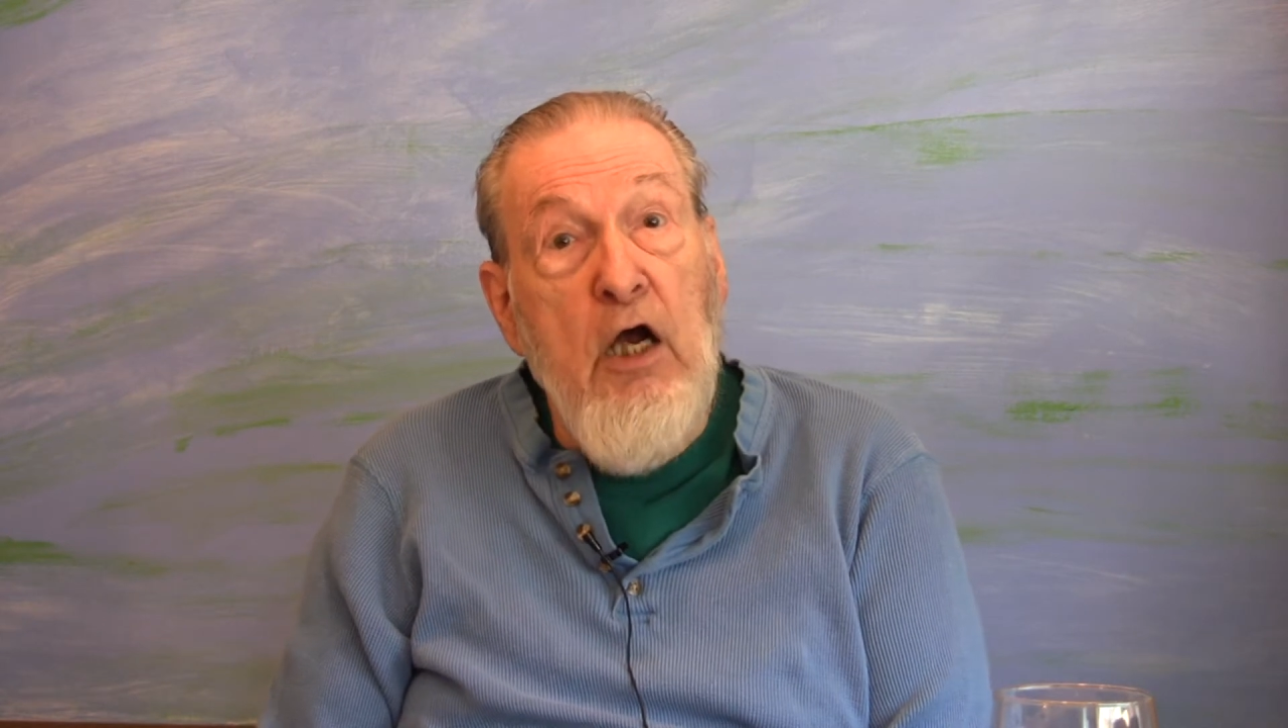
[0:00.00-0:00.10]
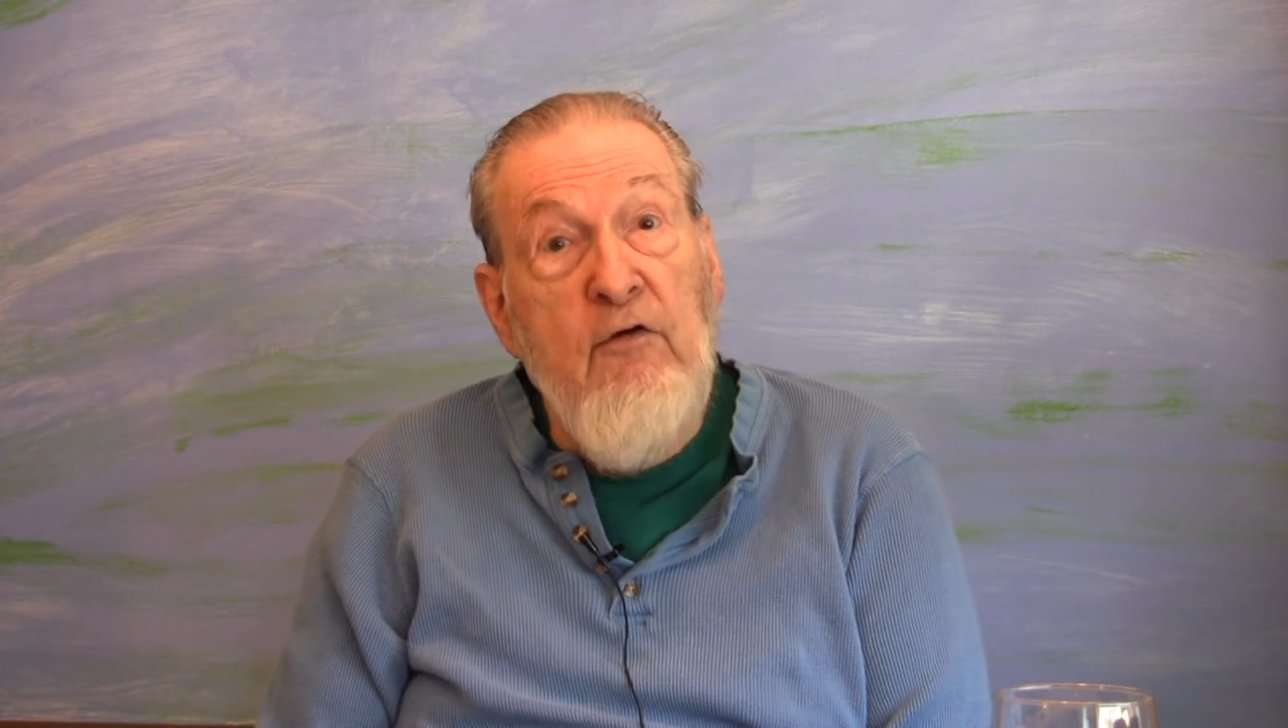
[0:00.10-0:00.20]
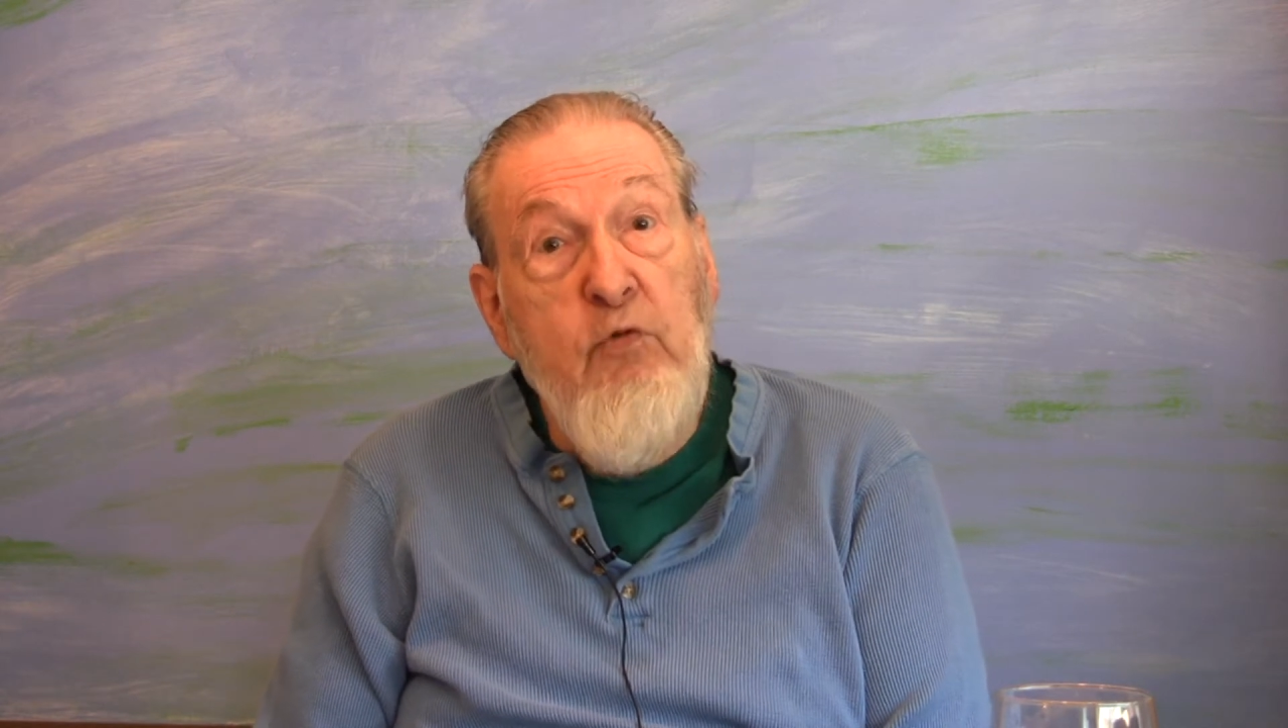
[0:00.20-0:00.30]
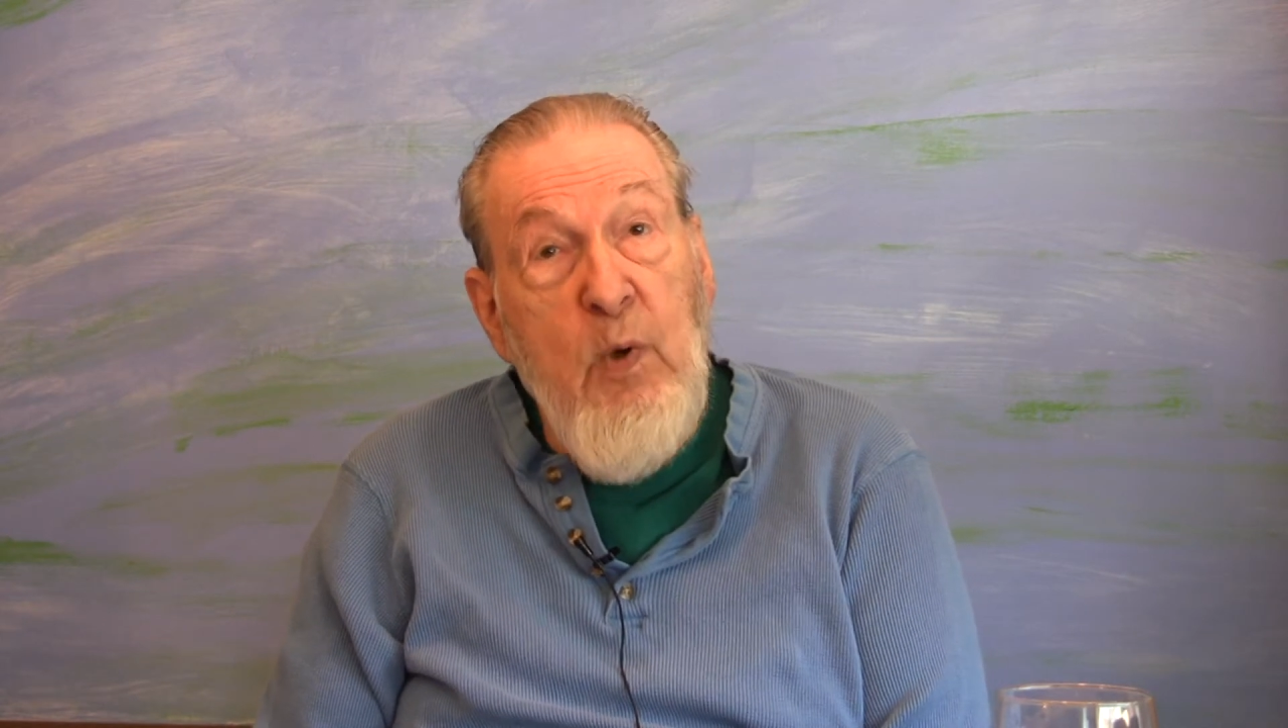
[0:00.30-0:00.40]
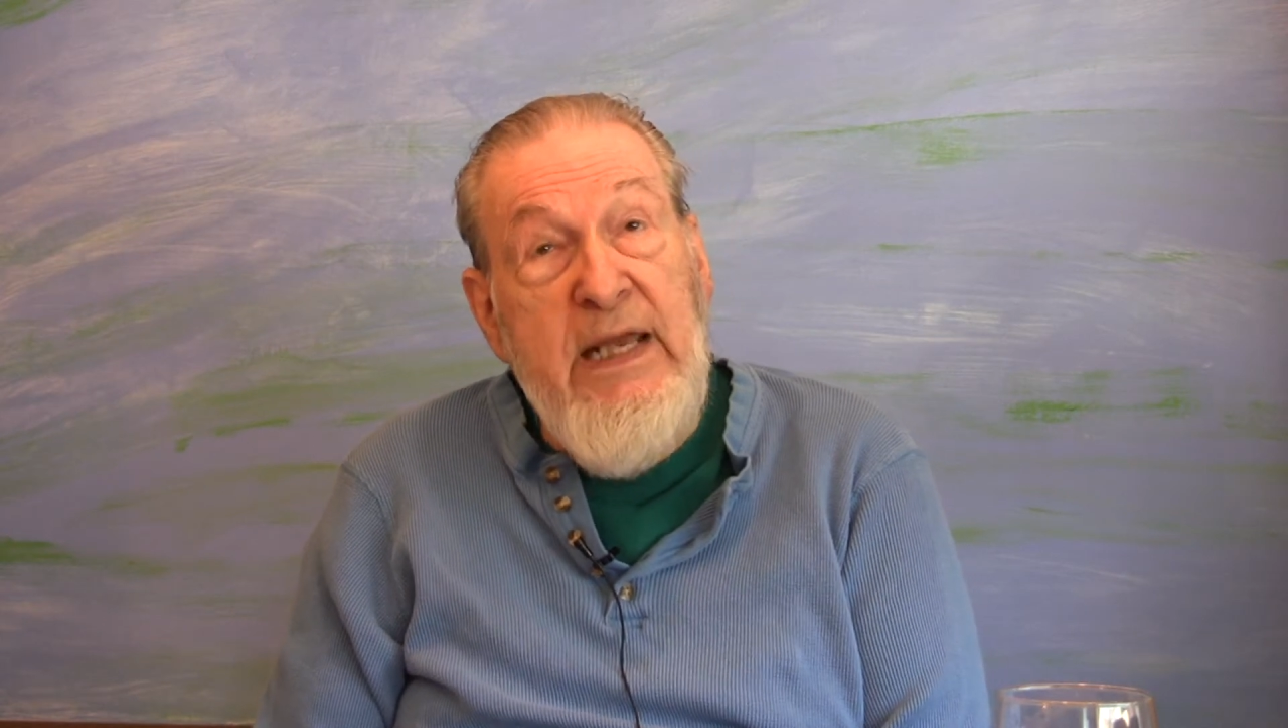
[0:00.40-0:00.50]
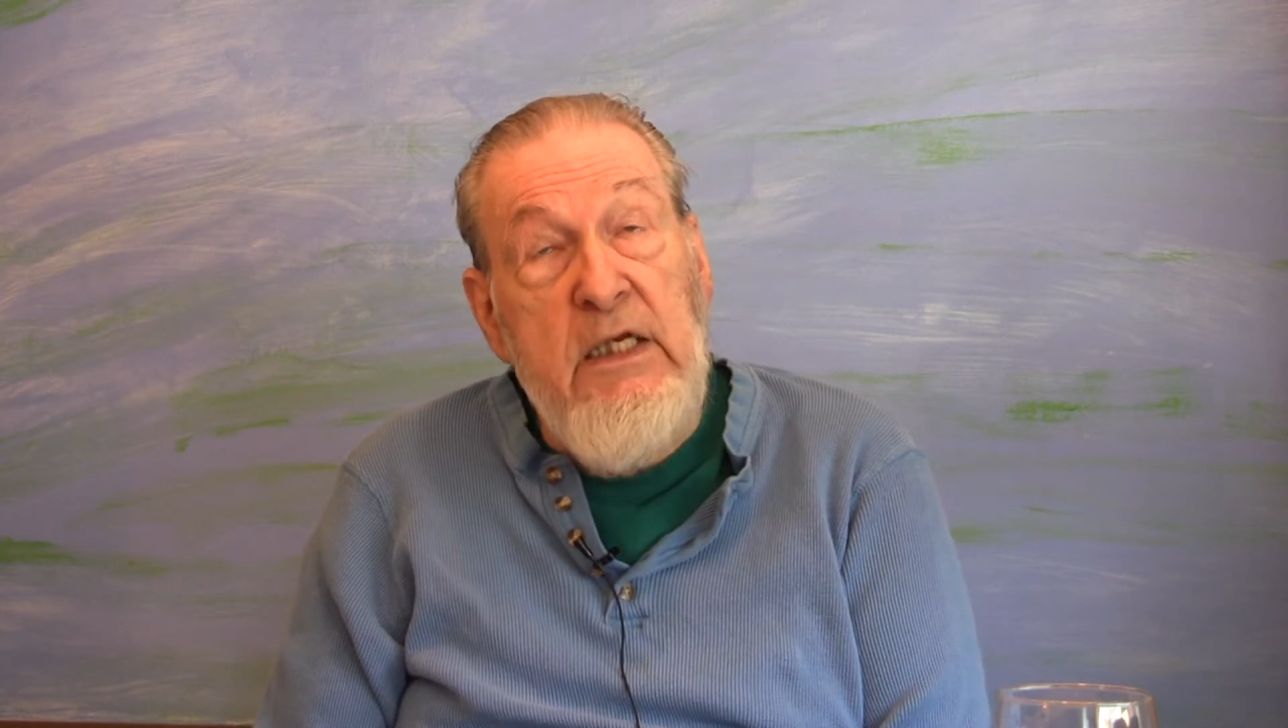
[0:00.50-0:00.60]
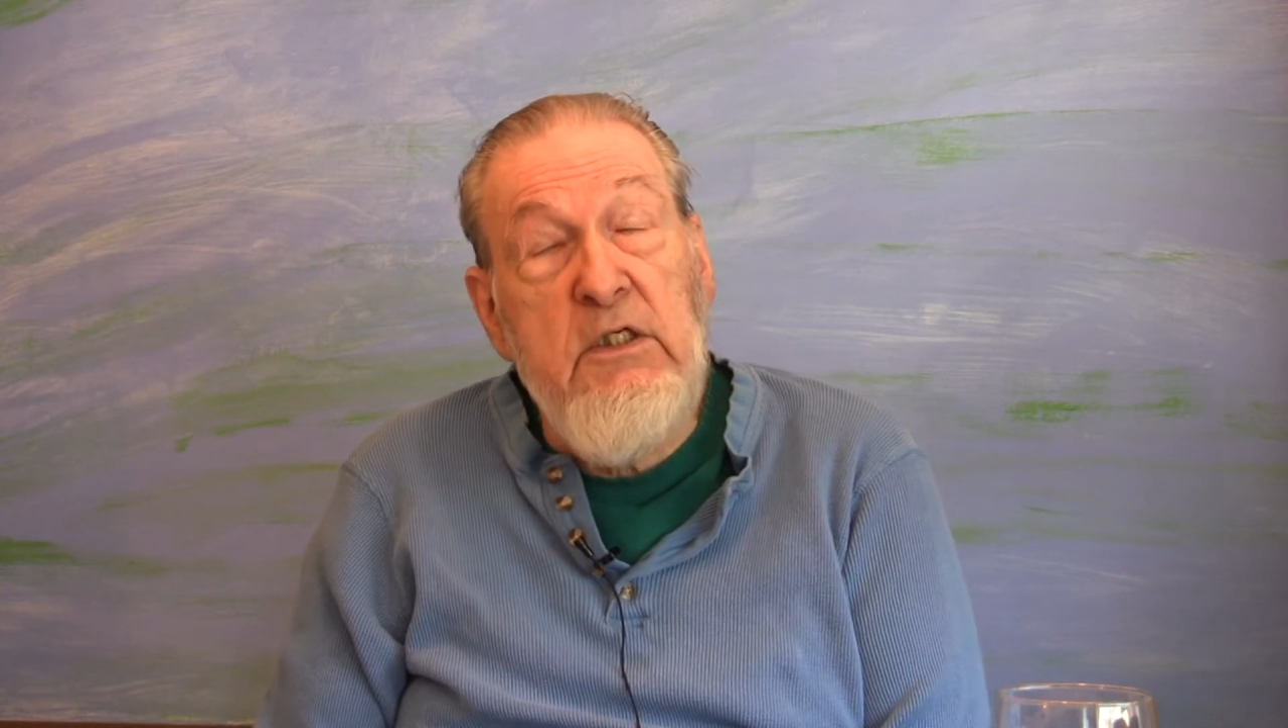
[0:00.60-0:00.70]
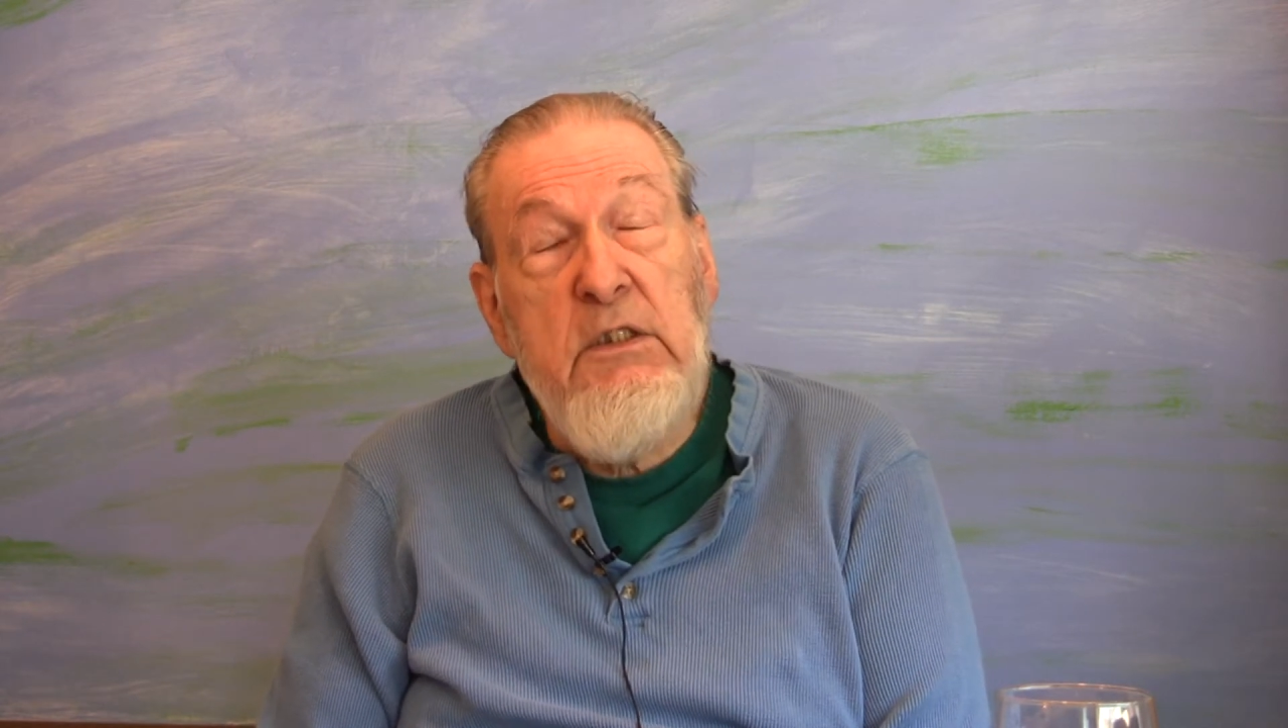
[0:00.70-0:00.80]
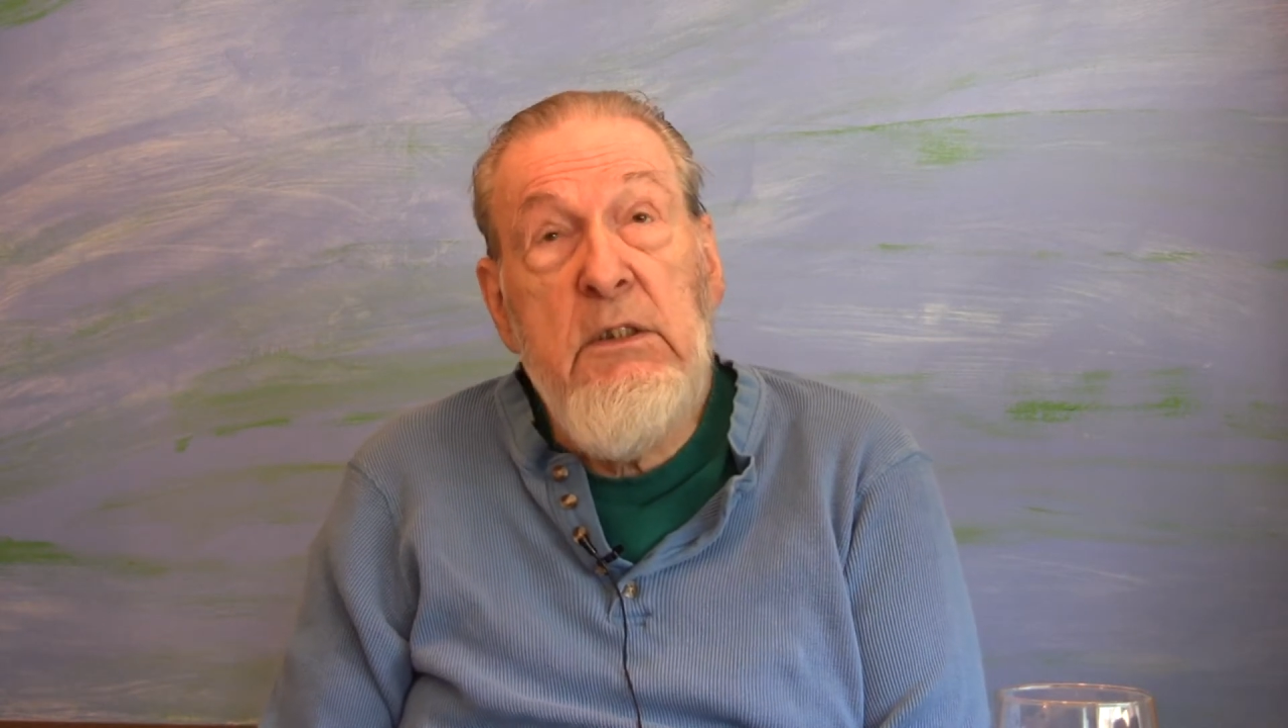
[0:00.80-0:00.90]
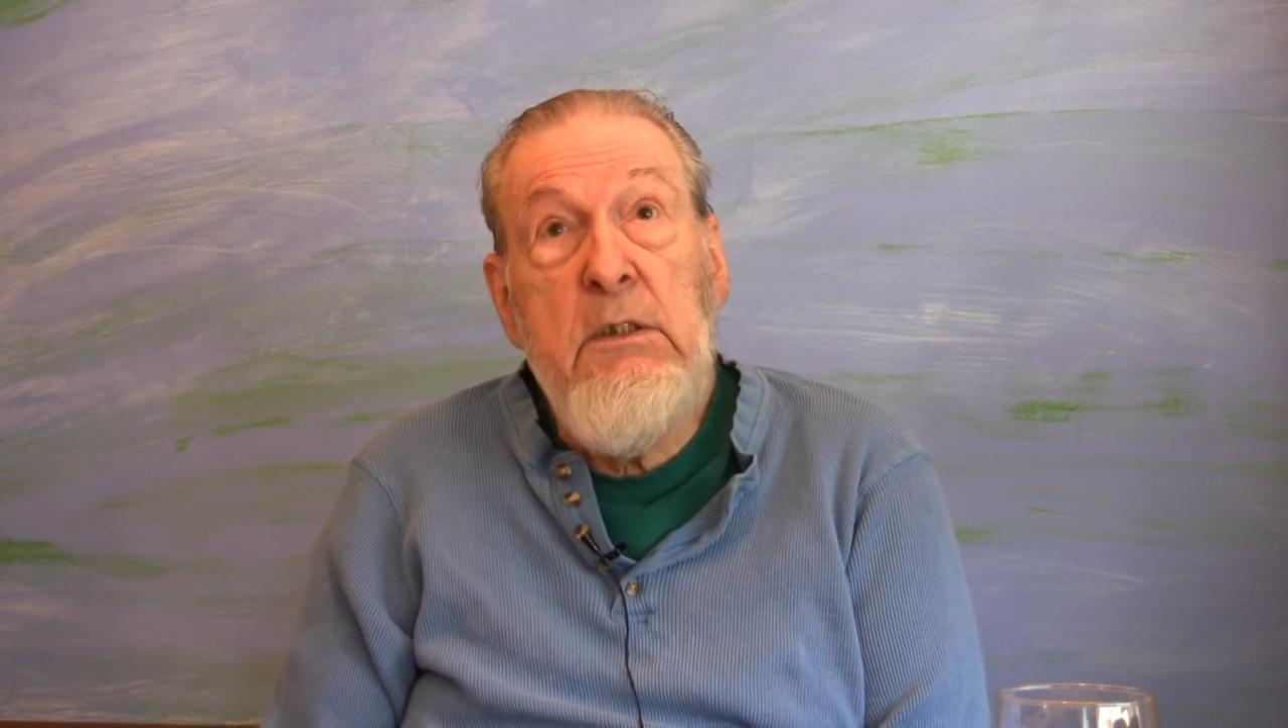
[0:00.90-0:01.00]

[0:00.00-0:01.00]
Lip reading: of wheat.